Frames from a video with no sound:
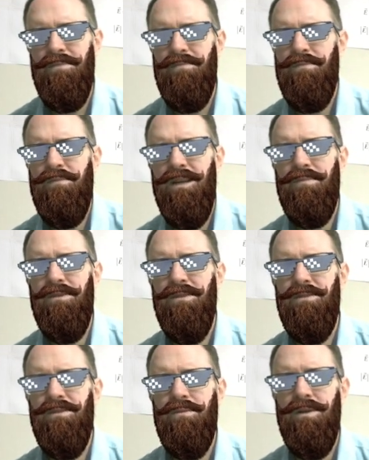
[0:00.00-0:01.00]
Why did I put the
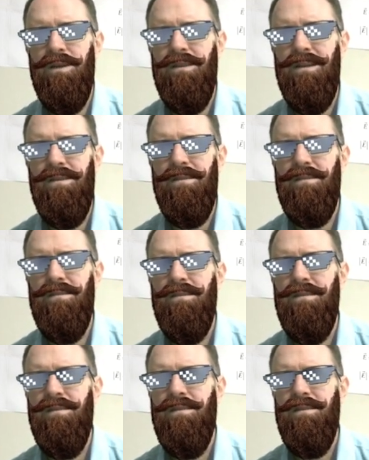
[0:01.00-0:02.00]
square there?
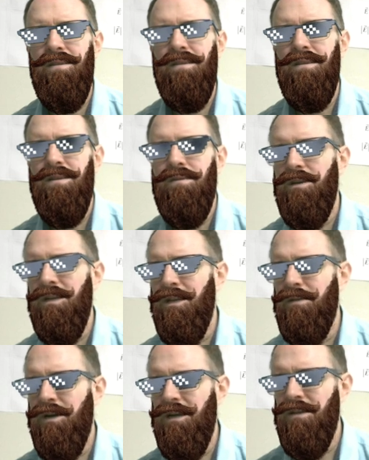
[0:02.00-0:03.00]
What am
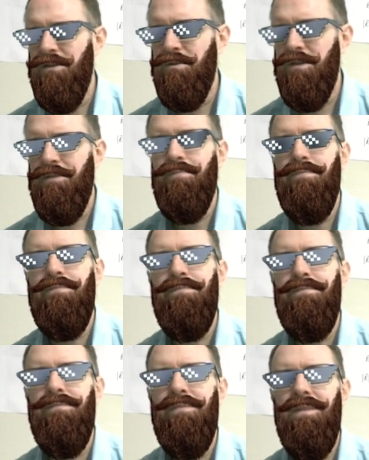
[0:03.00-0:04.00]
I doing?
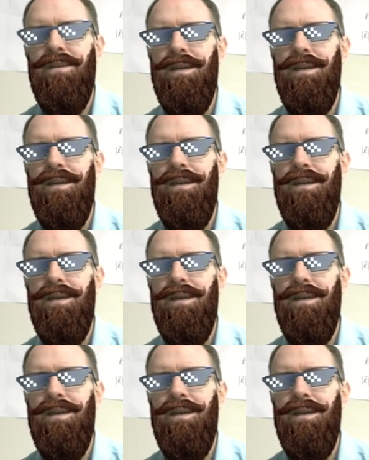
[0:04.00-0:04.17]
Okay.